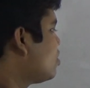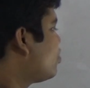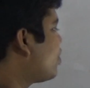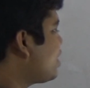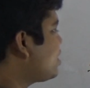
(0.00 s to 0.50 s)

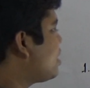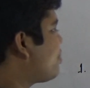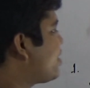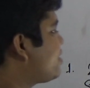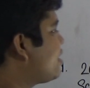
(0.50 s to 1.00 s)
What is the
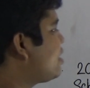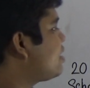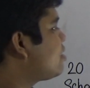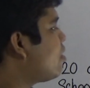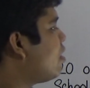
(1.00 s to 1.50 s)

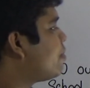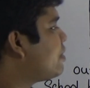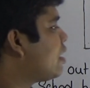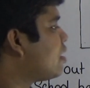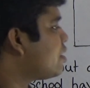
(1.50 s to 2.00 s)
percentage of
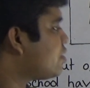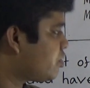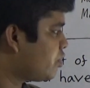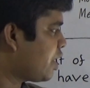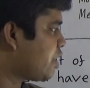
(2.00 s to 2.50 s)
the
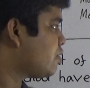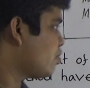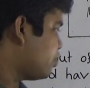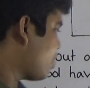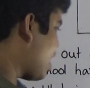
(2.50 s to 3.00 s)
students
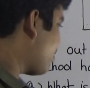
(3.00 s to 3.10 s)
who have